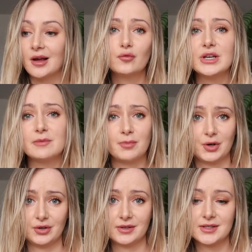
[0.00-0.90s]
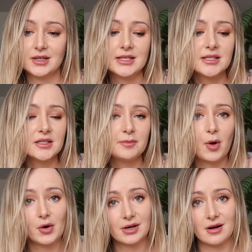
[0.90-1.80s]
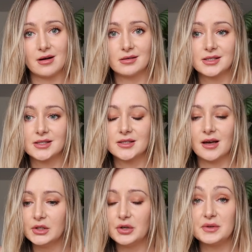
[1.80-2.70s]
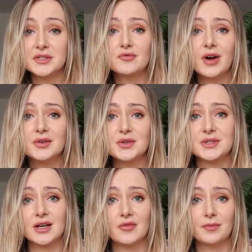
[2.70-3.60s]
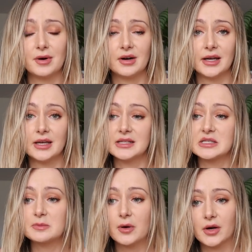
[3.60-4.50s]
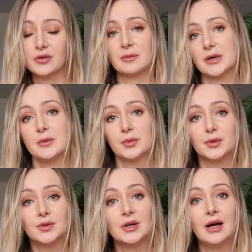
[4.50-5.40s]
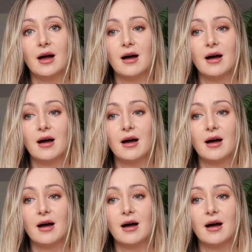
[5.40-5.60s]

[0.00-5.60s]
Read books, listen to podcasts, you know, surround yourself by inspiring people,